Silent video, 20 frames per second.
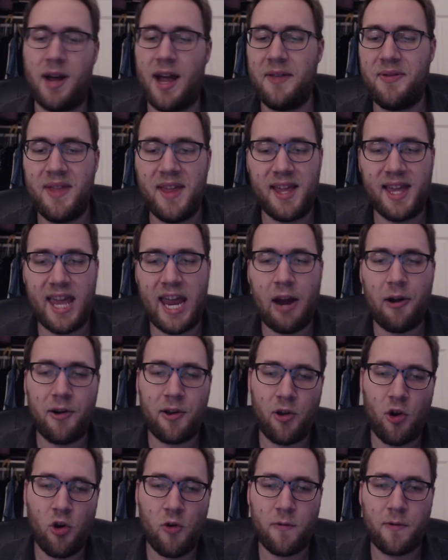I think
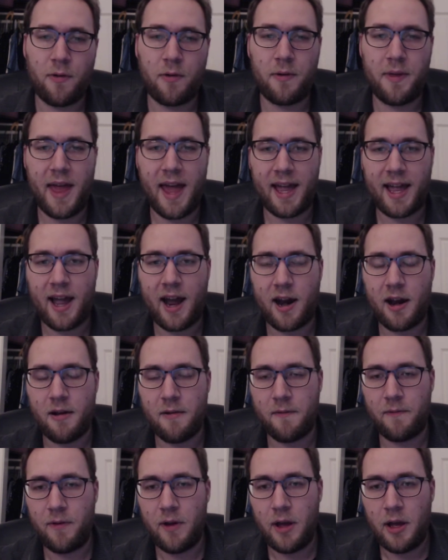carrying over that kind
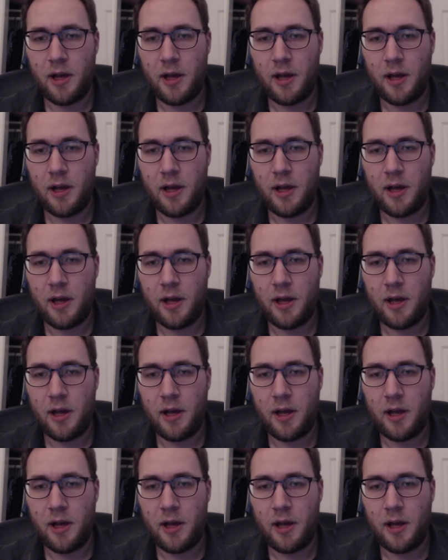of,